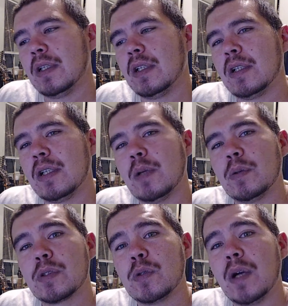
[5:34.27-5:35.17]
it was
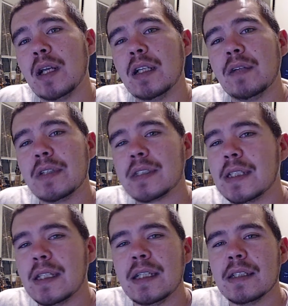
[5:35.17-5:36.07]
cool. I loved the
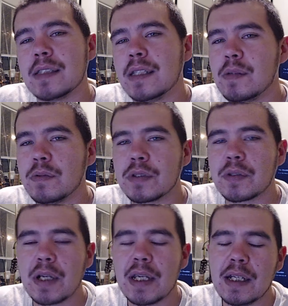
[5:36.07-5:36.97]
city. The city was
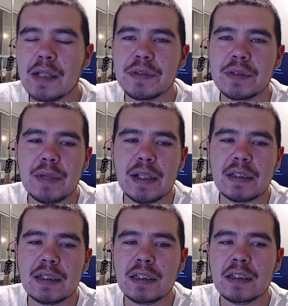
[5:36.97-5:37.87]
great. It was
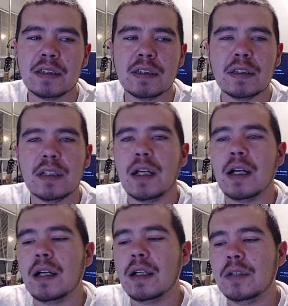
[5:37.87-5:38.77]
amazing.
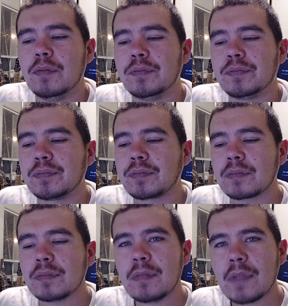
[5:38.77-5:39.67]
Um,
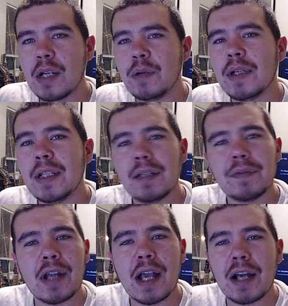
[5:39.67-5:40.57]
I really love
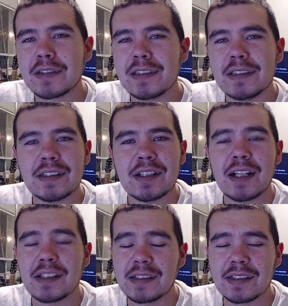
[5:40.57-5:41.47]
your houses. Your
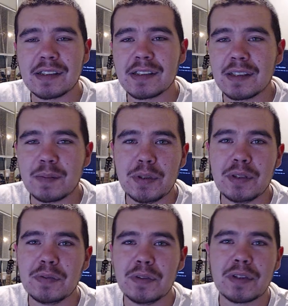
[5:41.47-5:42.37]
houses just look
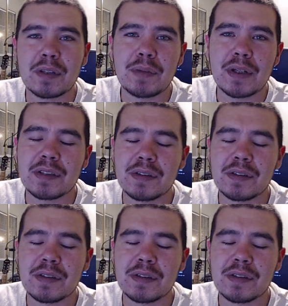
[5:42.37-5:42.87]
beautiful compared to